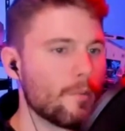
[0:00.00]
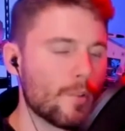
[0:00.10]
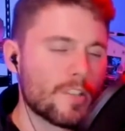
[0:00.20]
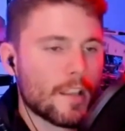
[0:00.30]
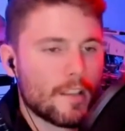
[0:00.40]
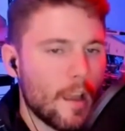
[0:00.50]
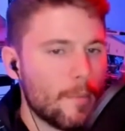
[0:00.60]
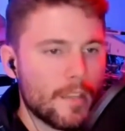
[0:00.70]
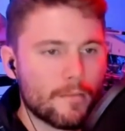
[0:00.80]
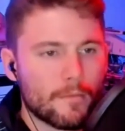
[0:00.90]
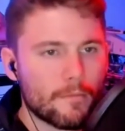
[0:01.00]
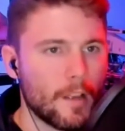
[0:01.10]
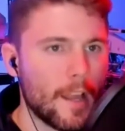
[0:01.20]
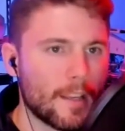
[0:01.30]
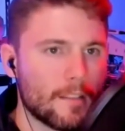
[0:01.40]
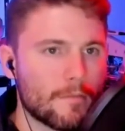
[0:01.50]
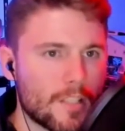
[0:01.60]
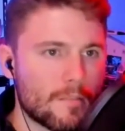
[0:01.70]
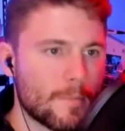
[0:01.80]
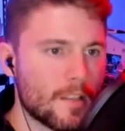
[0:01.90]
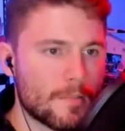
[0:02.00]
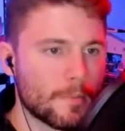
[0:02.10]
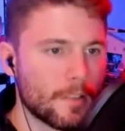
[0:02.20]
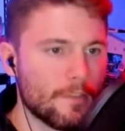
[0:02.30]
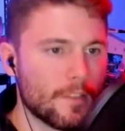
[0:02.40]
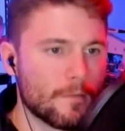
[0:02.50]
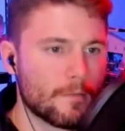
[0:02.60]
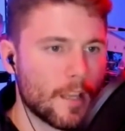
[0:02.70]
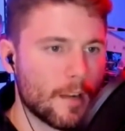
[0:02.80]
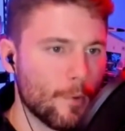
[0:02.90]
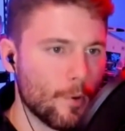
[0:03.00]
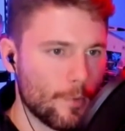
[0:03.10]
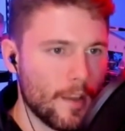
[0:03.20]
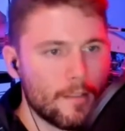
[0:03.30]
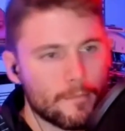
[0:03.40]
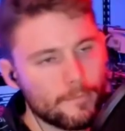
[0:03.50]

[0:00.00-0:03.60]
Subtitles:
which I mean, I can suspend disbelief and get on board with that.